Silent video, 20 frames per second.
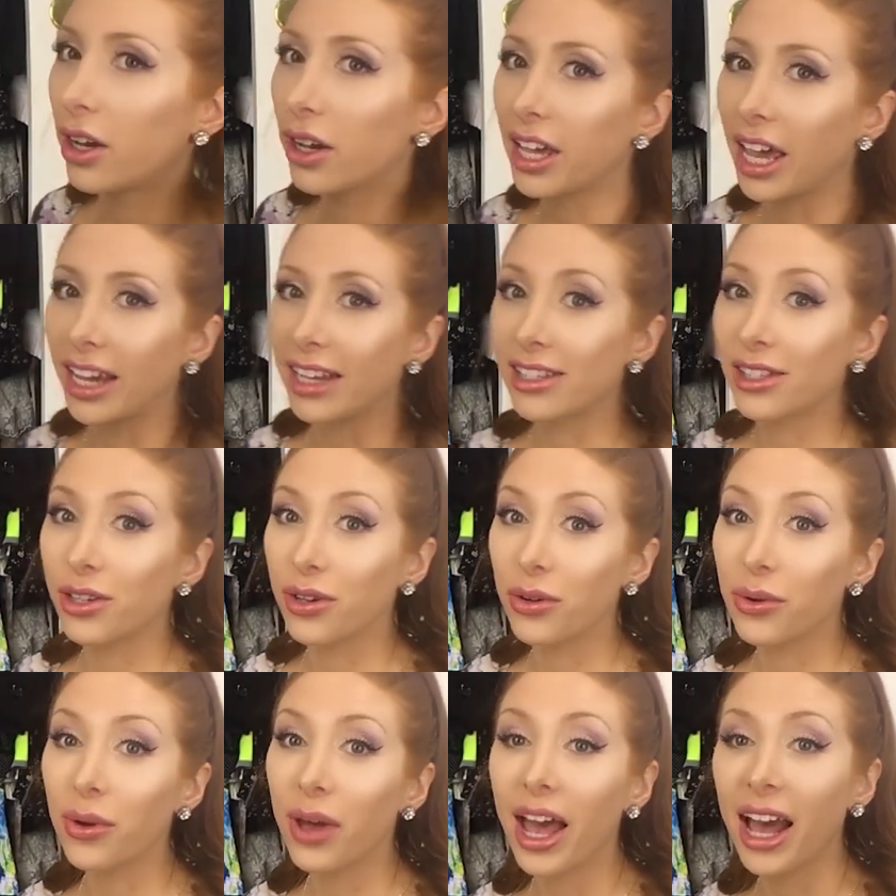Okay,
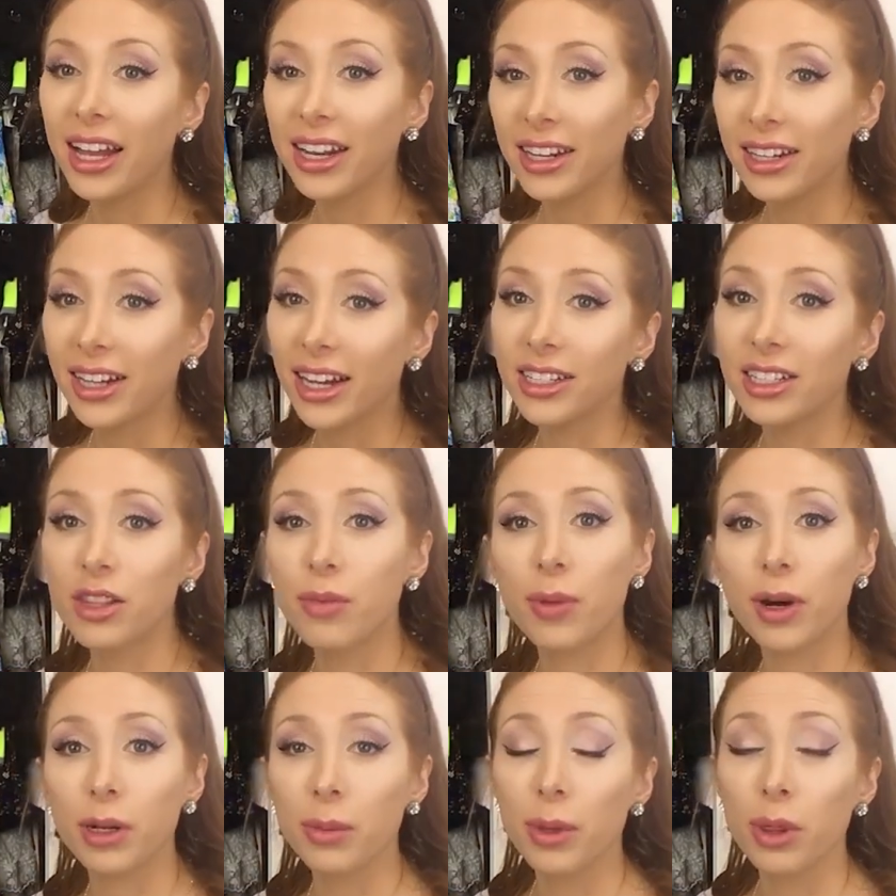so heading down to the
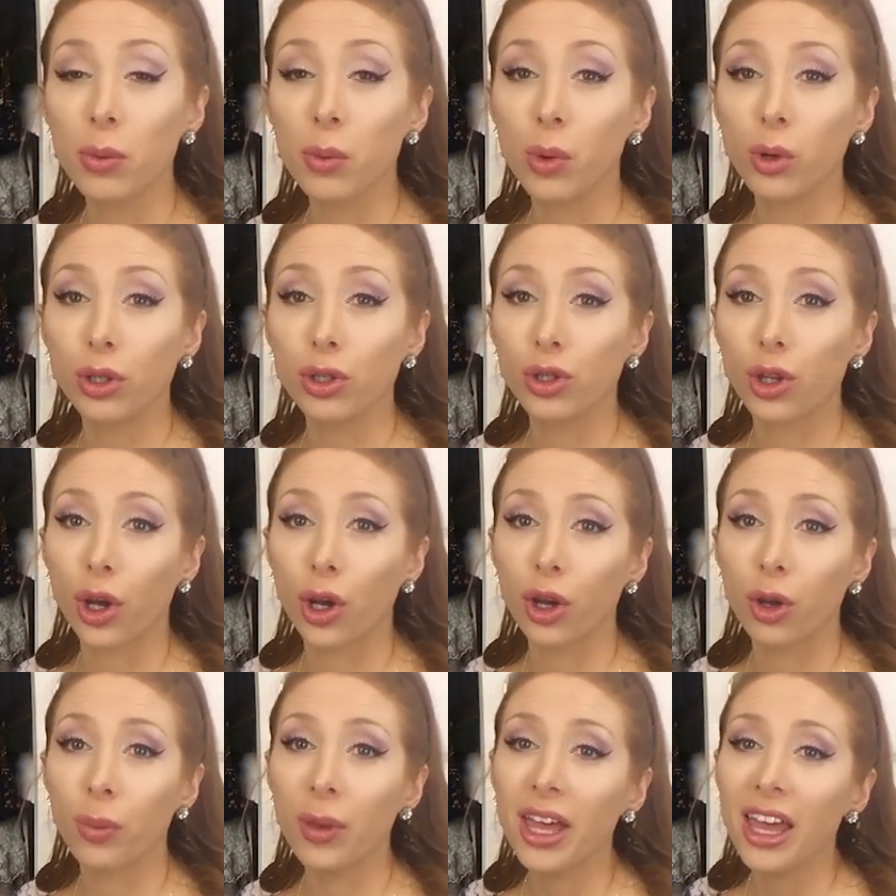bottom of the
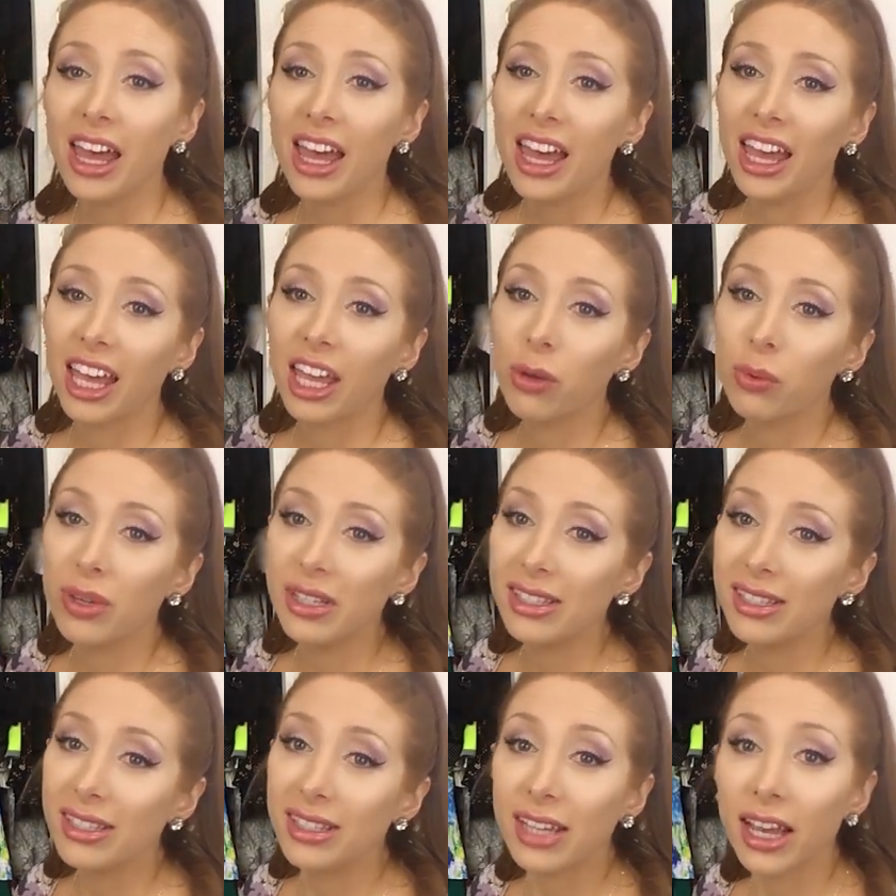wardrobe, it
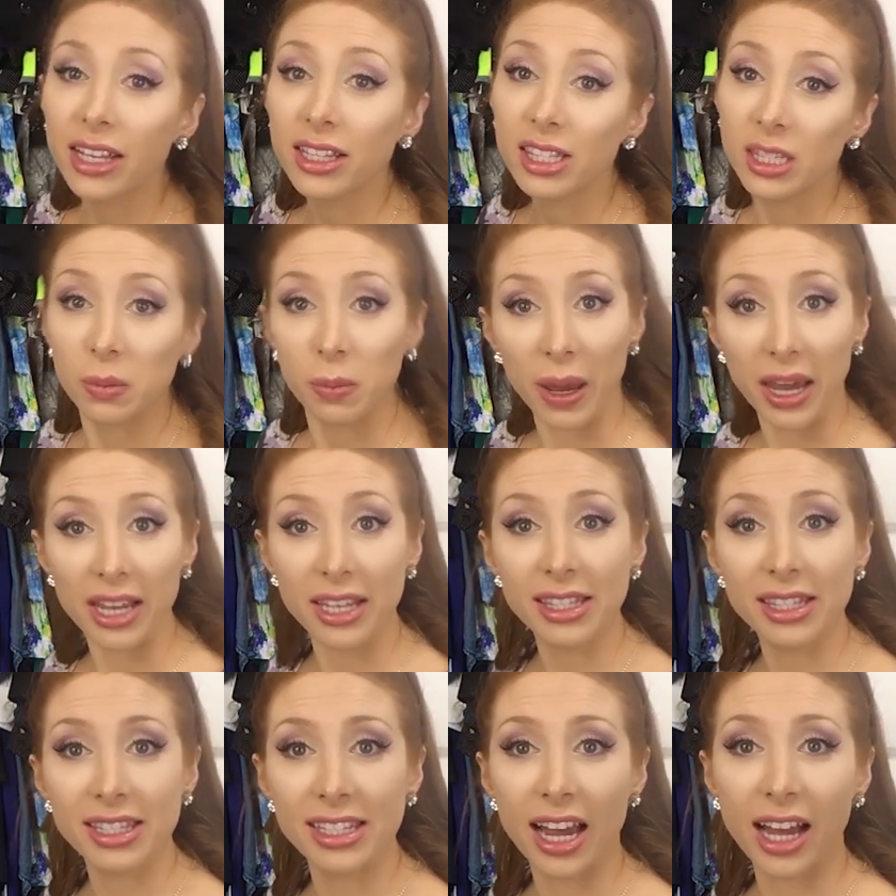was dead
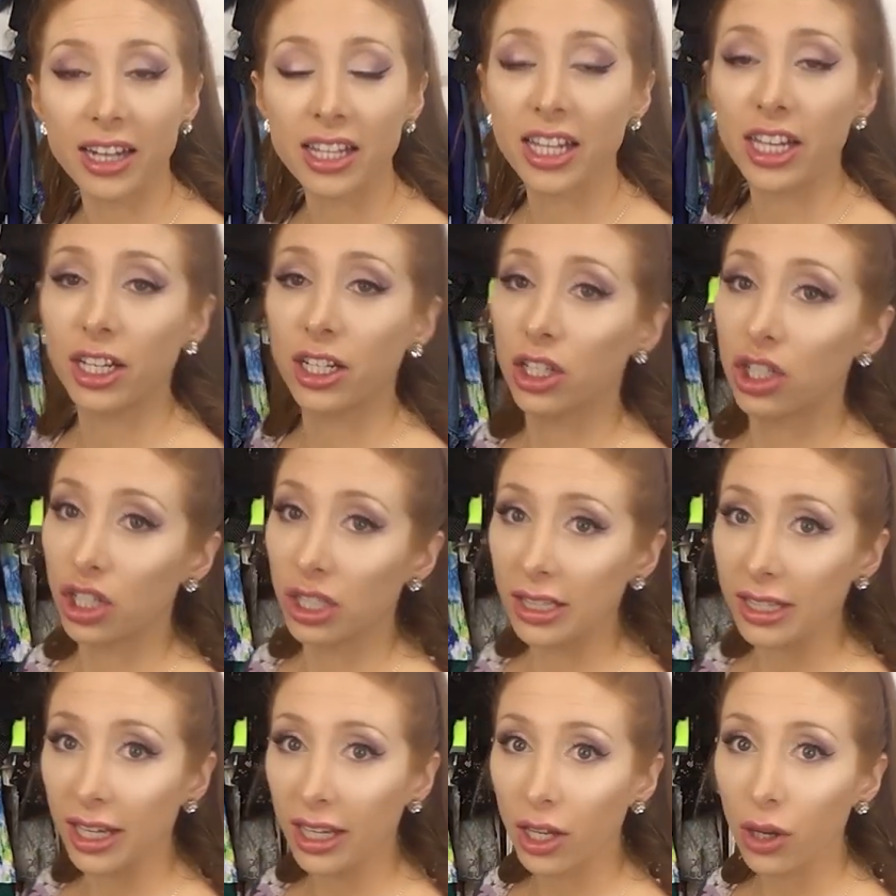space down here,
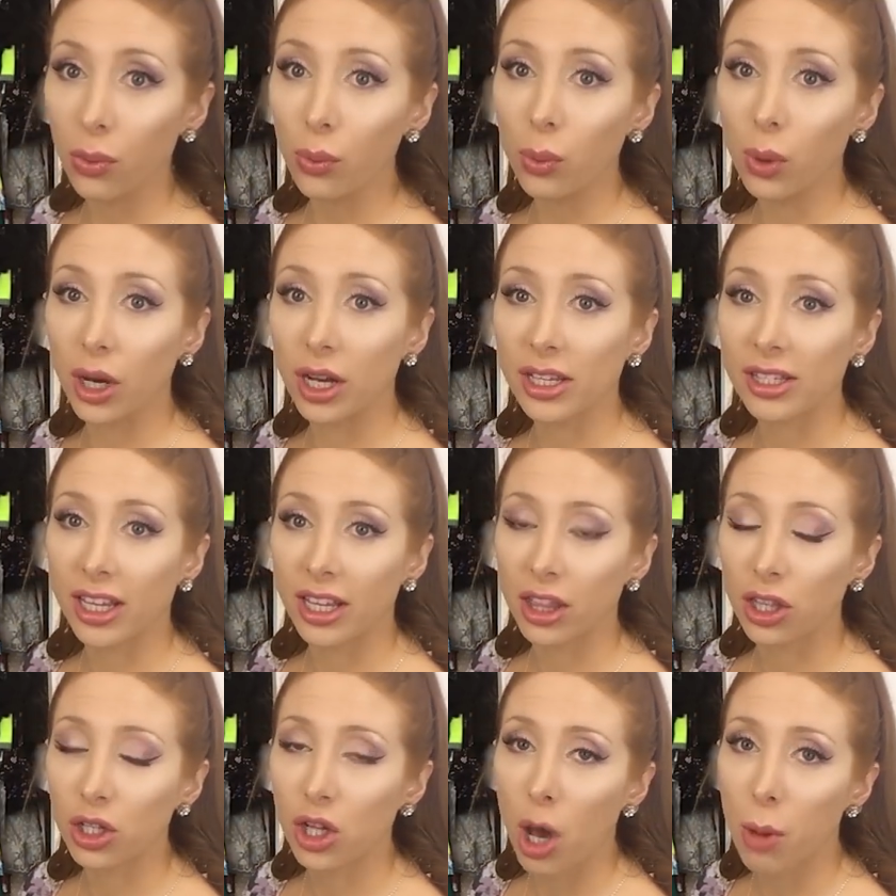just like it was
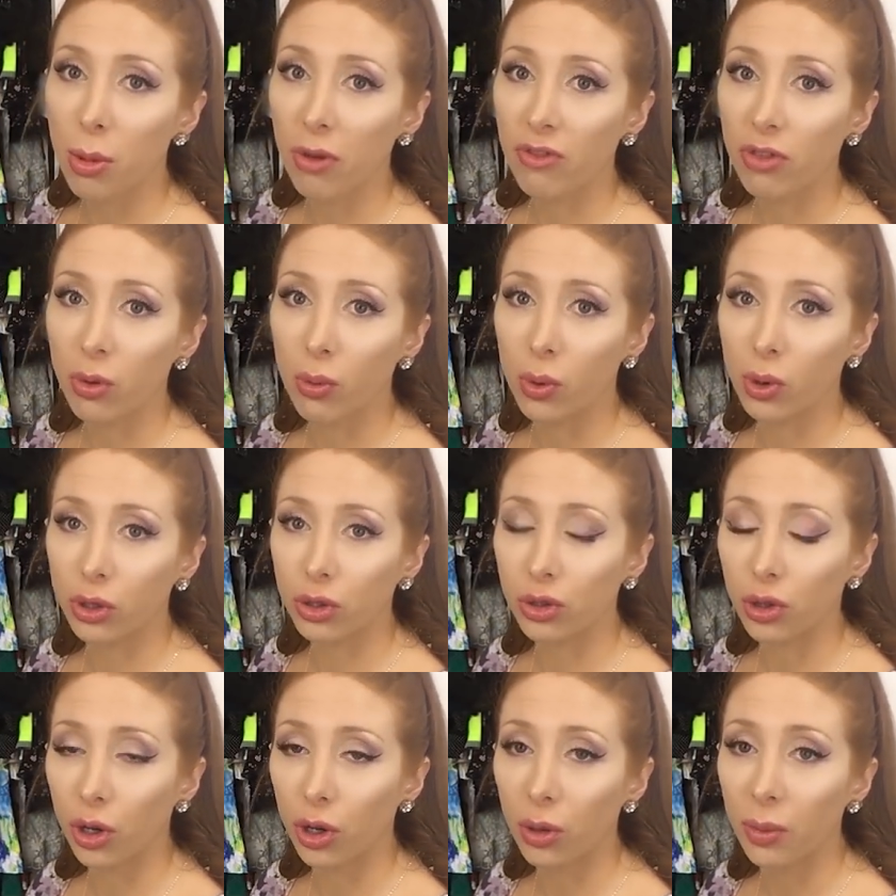at the top of the
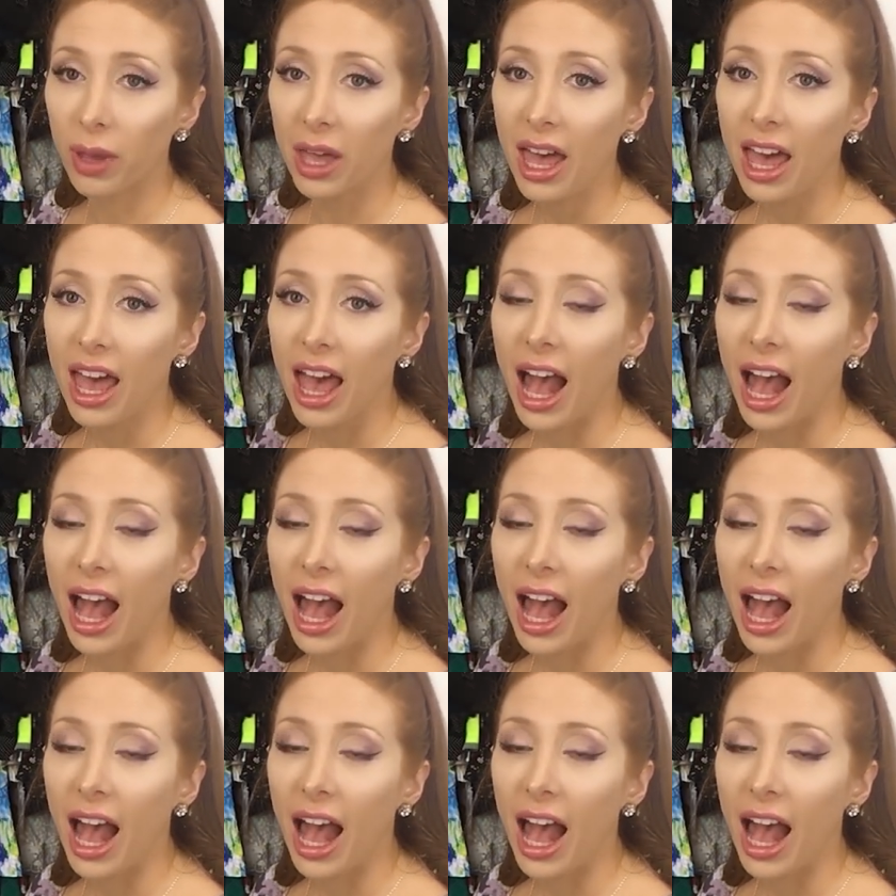wardrobe.